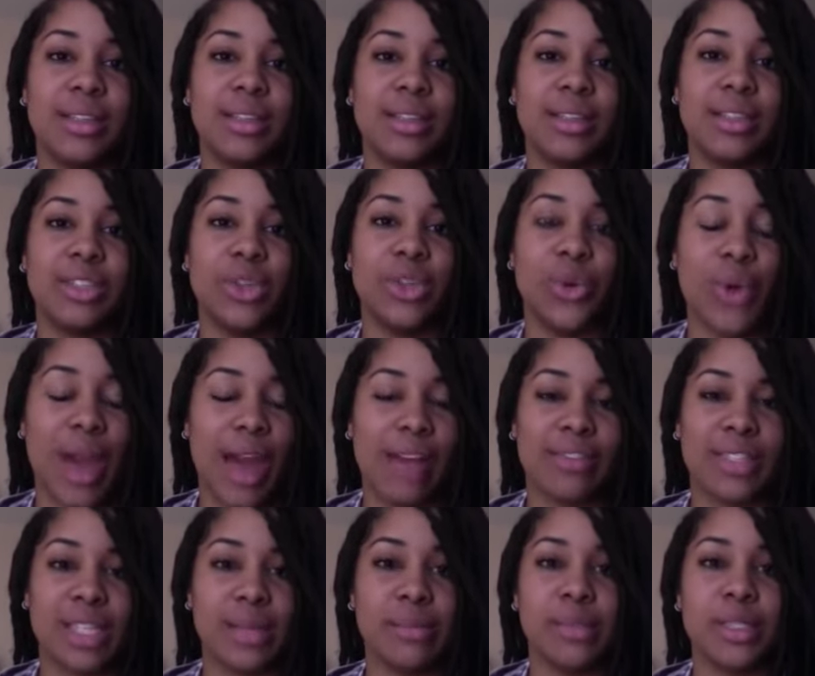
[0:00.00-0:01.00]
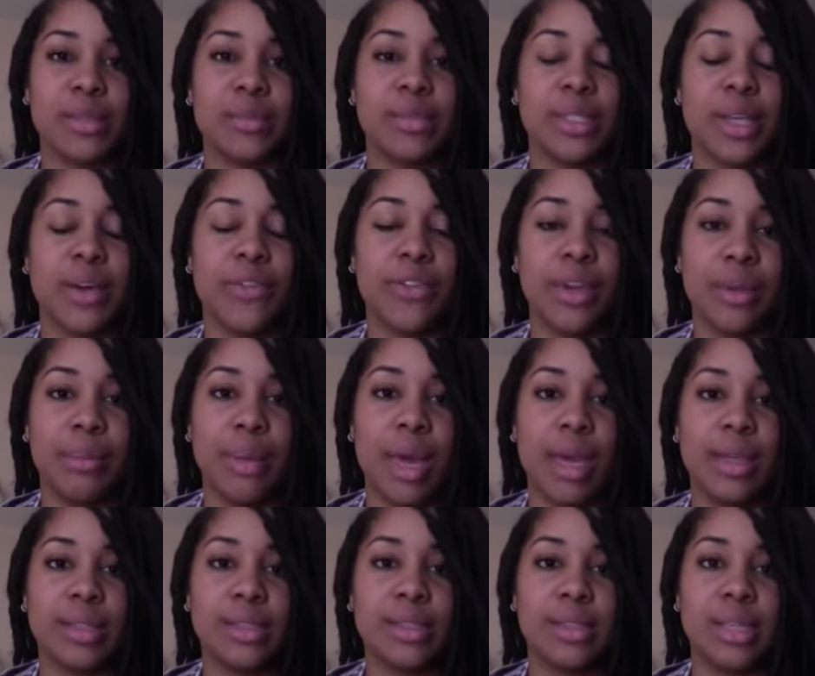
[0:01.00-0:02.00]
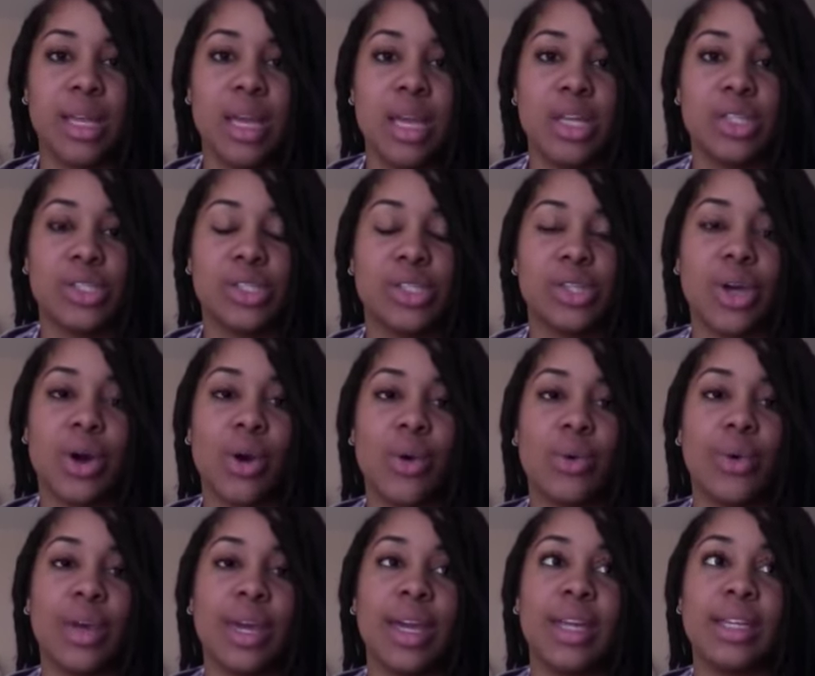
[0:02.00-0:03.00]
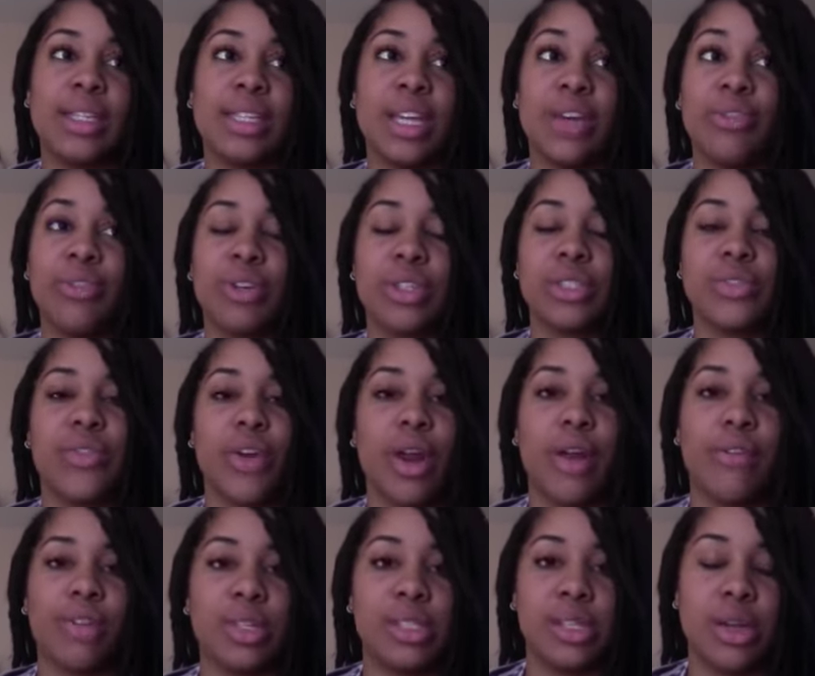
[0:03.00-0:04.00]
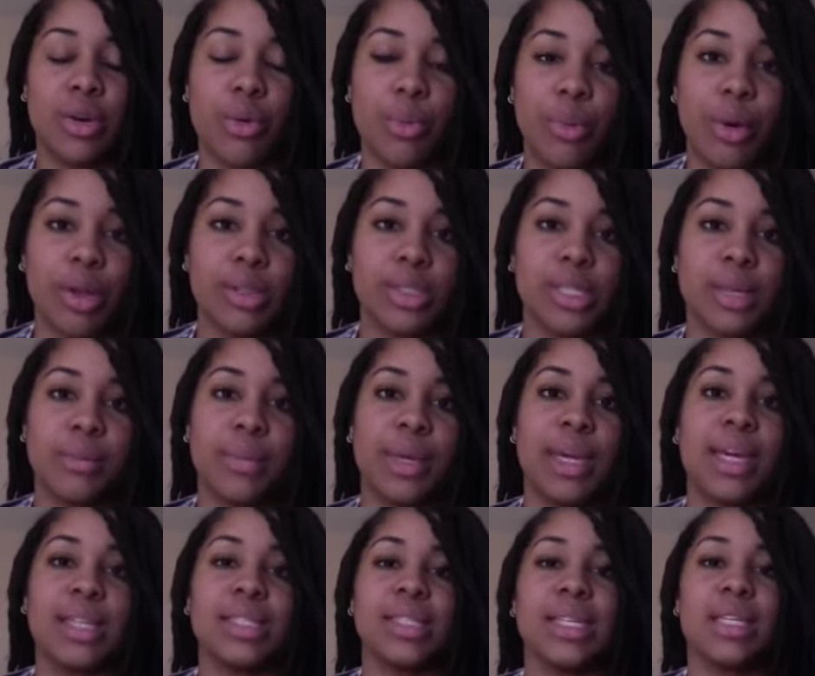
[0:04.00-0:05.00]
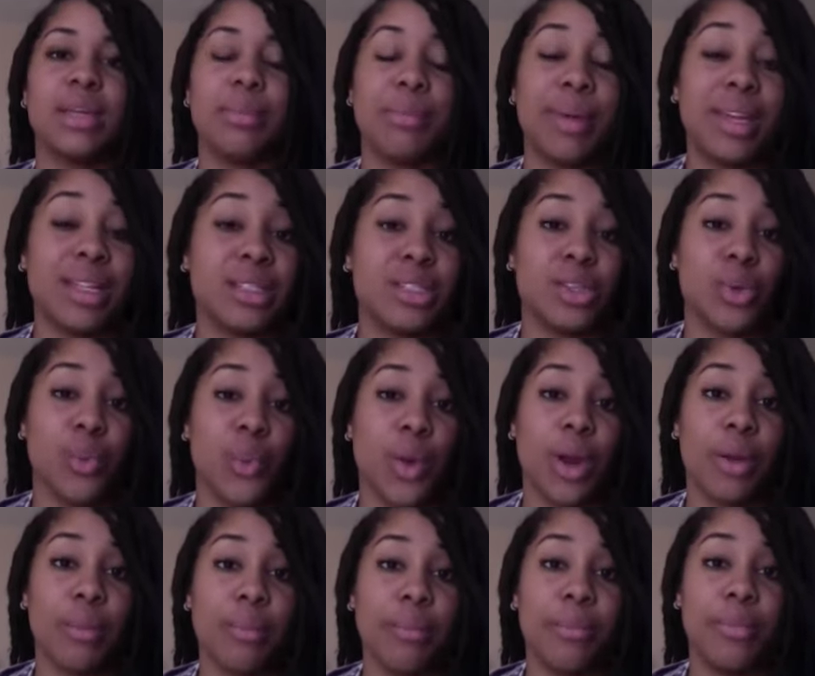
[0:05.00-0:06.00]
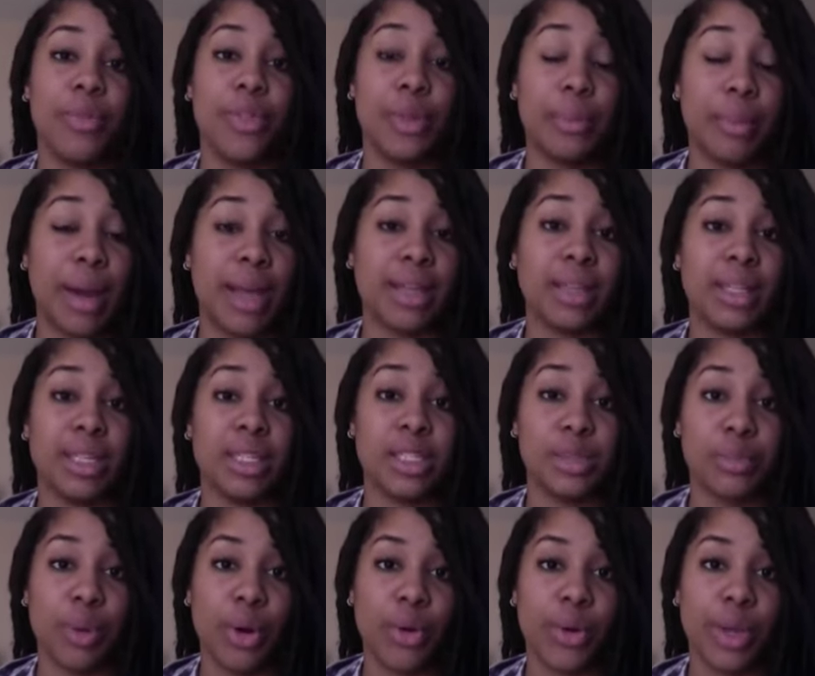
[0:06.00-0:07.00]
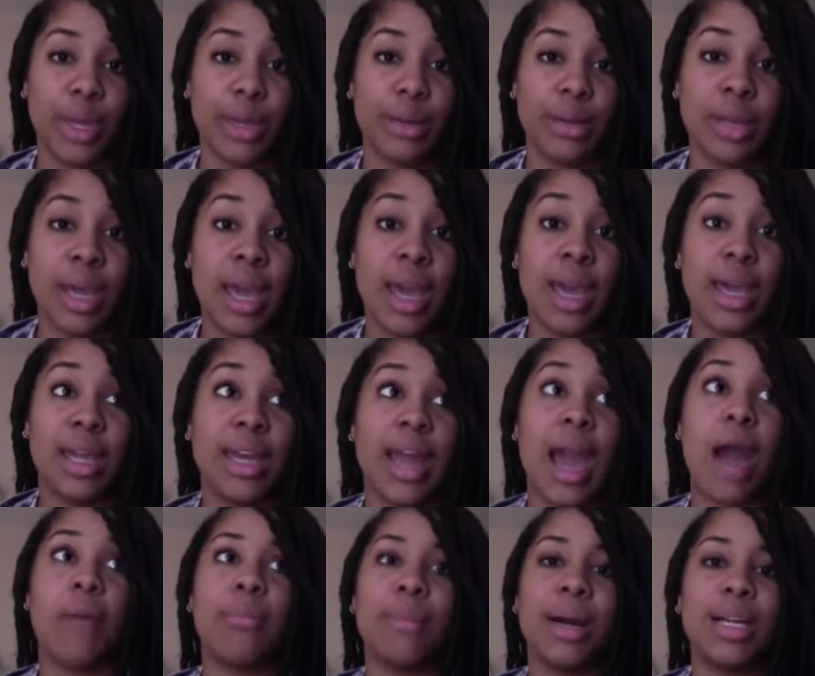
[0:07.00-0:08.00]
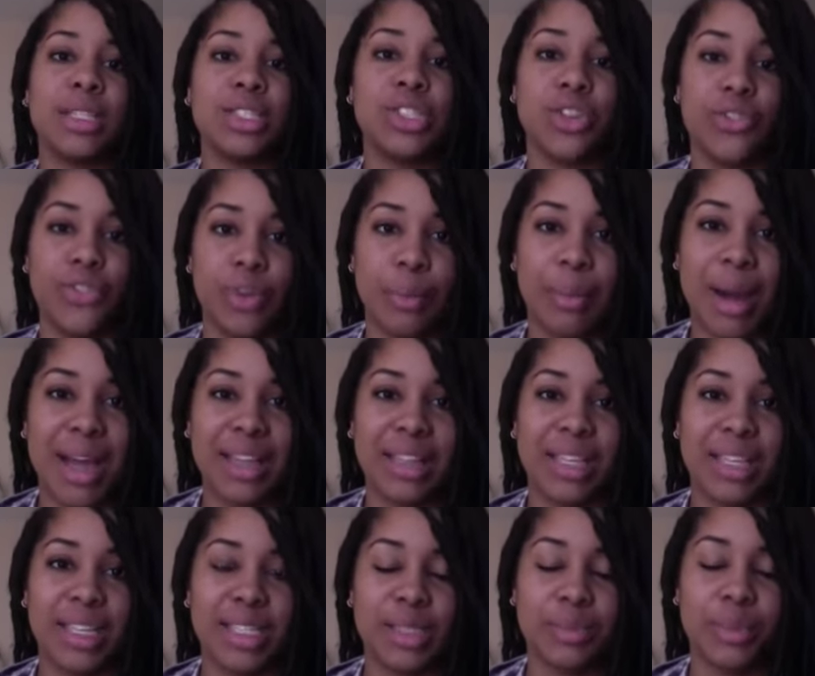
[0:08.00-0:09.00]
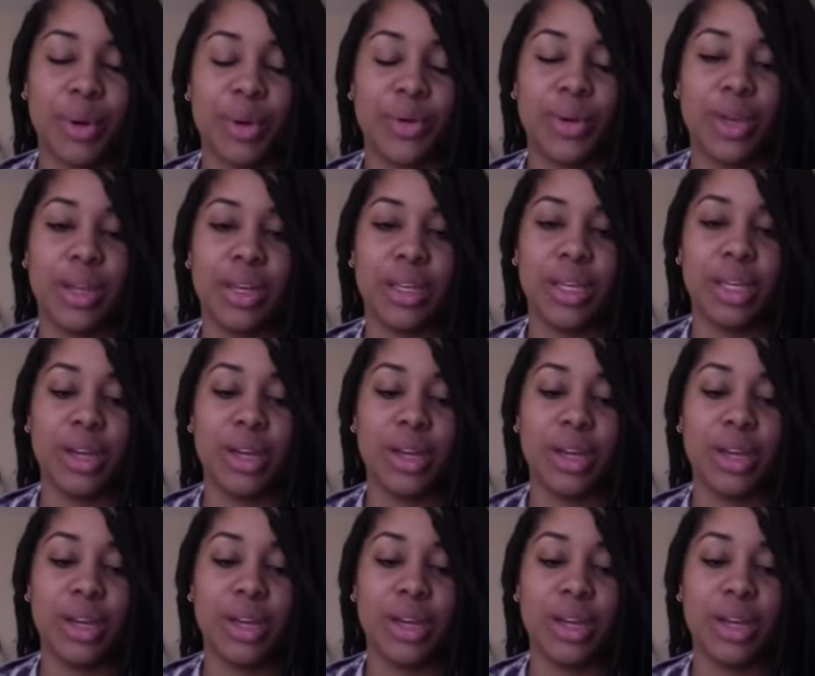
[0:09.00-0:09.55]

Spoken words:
you have symptoms of MS. So it differs for every single person because it depends on where the myelin is broken and how much of the myelin is broken.